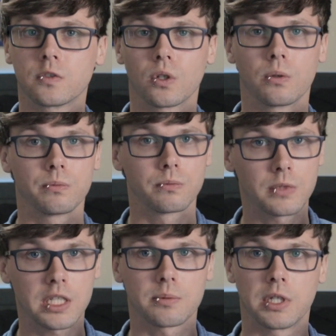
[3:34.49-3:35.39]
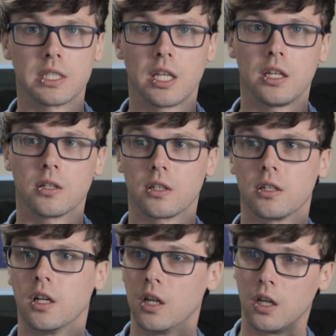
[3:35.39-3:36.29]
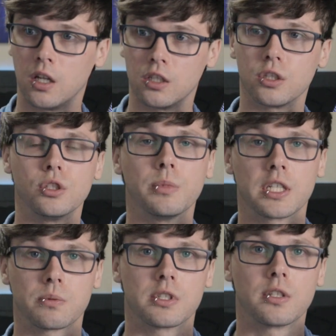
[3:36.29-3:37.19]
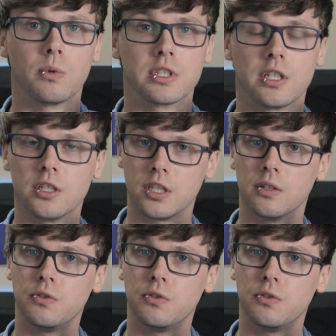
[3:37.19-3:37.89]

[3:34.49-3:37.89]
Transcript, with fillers: So that's my take on should you mess with someone's energy.